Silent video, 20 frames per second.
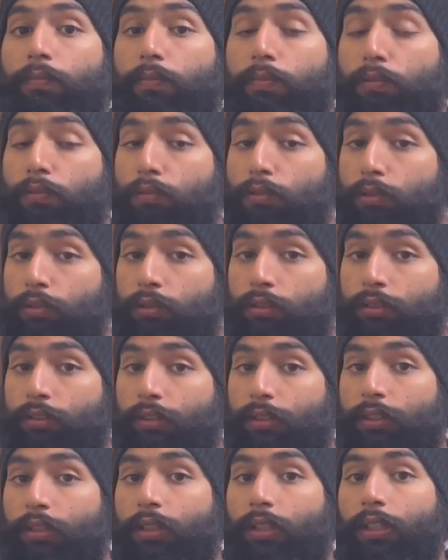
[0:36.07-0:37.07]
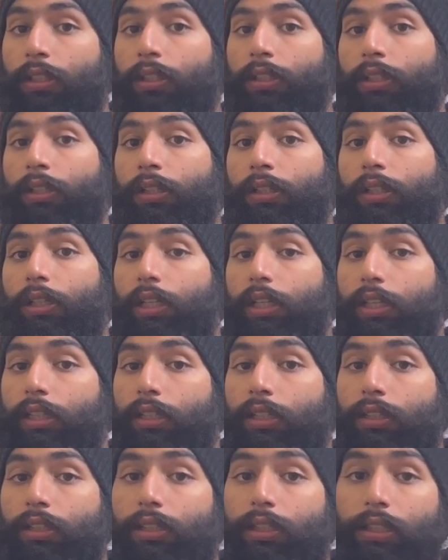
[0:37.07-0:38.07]
bones
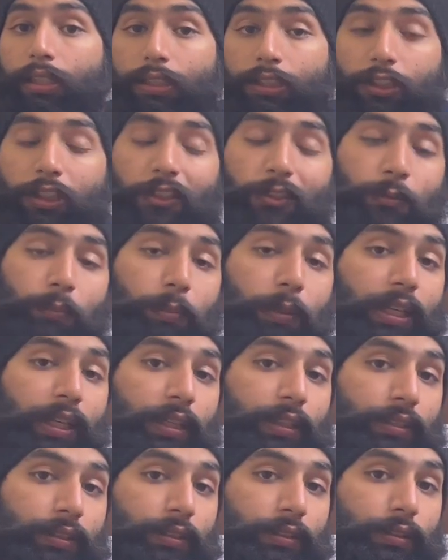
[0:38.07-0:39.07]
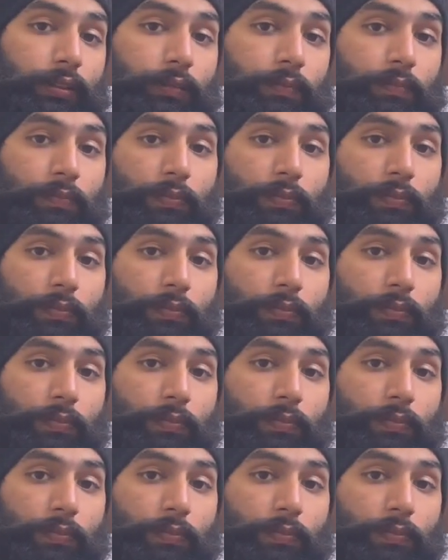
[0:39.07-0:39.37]
in the space.